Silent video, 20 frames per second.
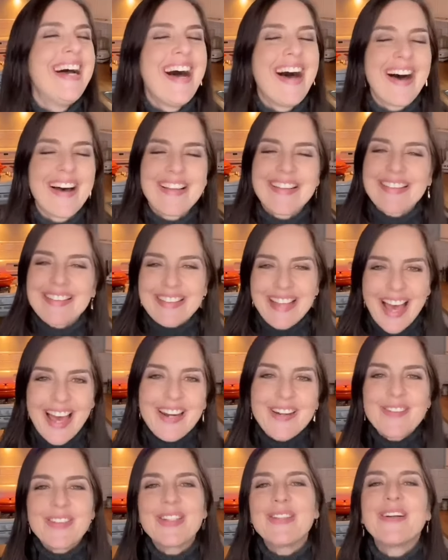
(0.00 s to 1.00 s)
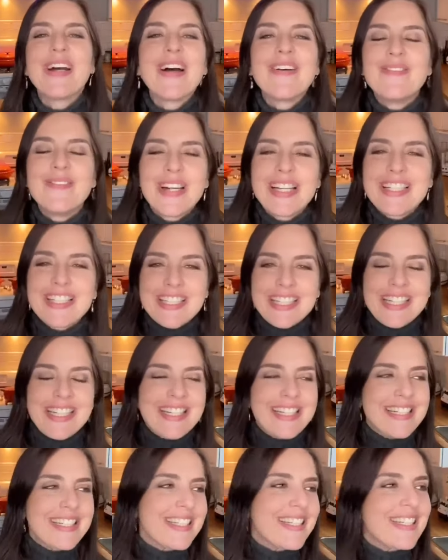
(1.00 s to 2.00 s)
A lot of you have
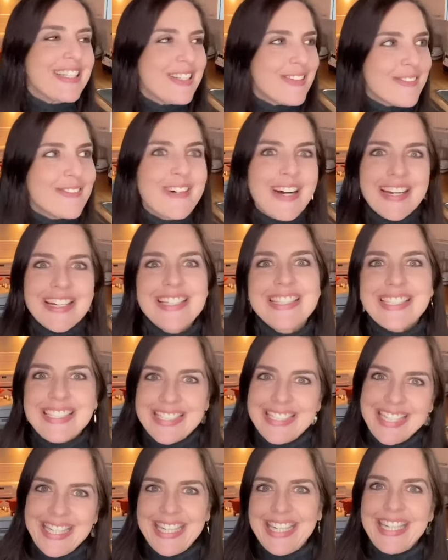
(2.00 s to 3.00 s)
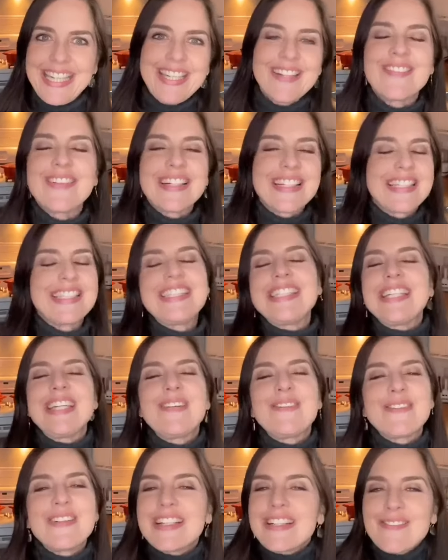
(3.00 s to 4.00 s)
mentioned you want to see
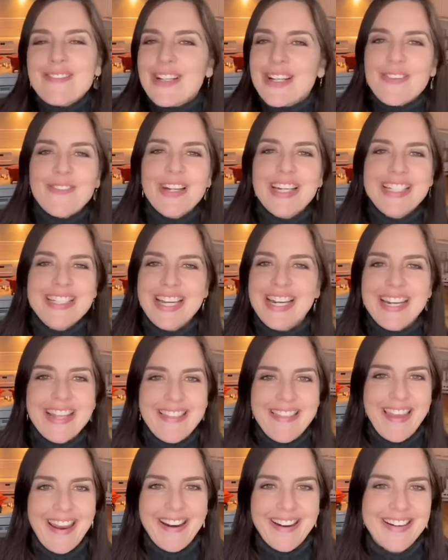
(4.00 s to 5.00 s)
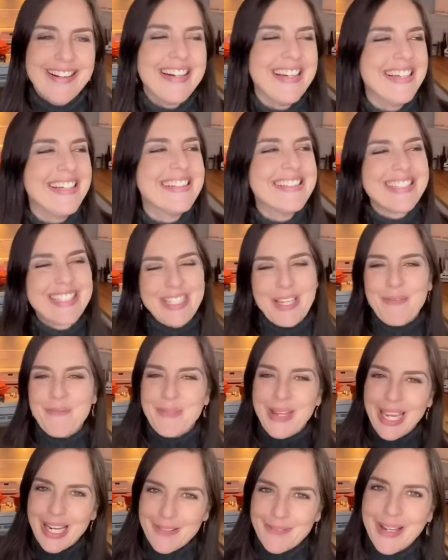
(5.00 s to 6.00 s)
what have I done in there to
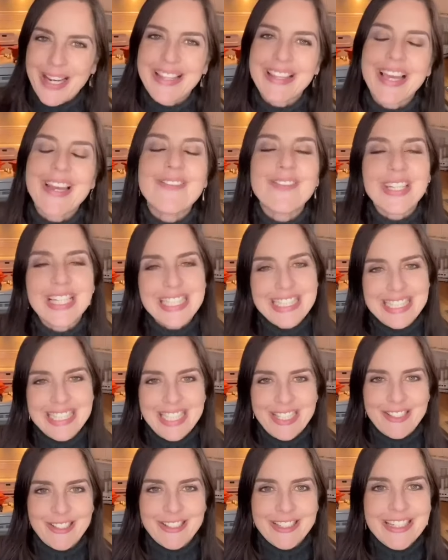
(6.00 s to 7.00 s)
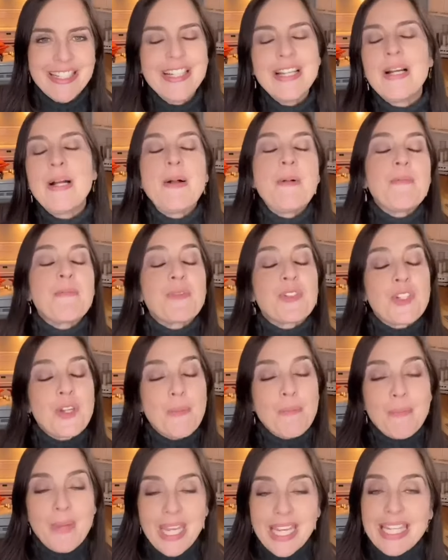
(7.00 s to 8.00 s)
make my life easier, to
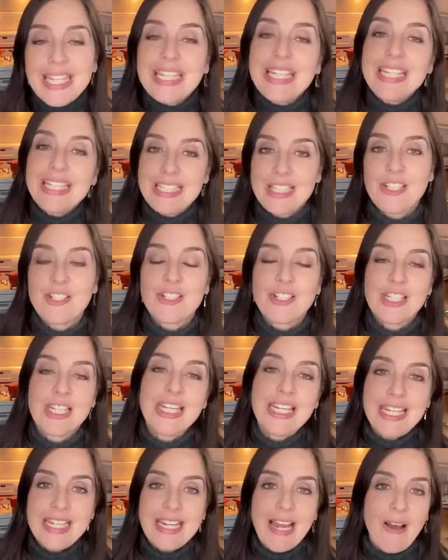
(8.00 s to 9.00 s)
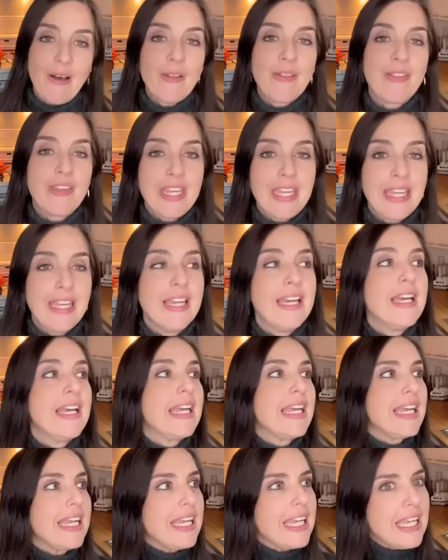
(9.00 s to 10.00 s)
make it easier to eat healthy,
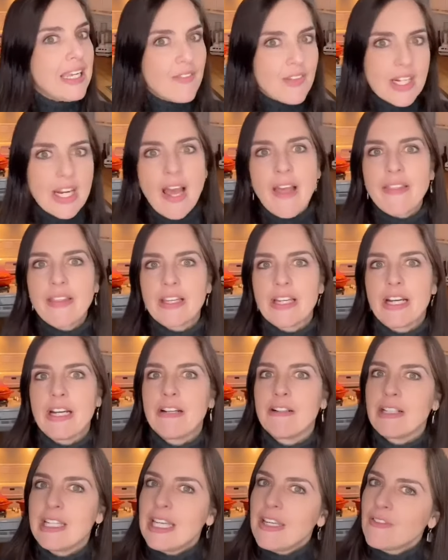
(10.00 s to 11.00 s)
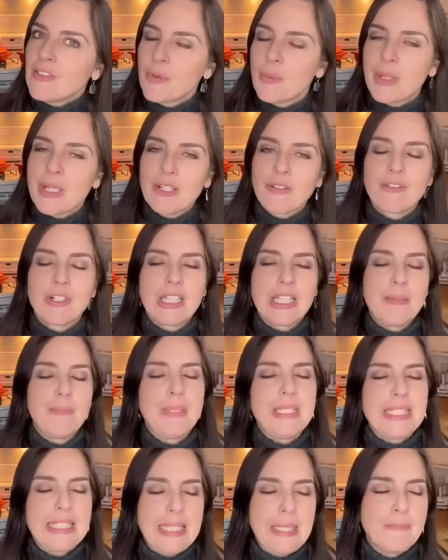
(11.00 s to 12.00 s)
even on the go, even when you're really
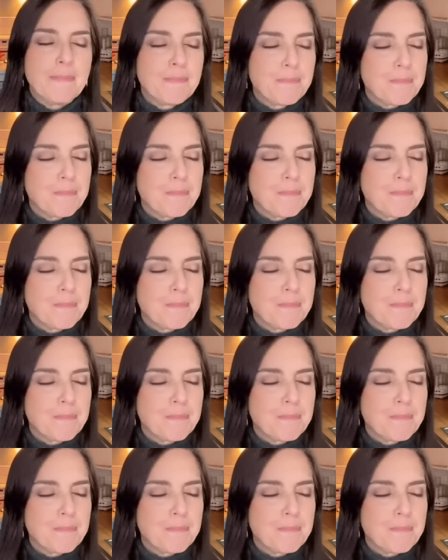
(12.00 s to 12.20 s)
busy.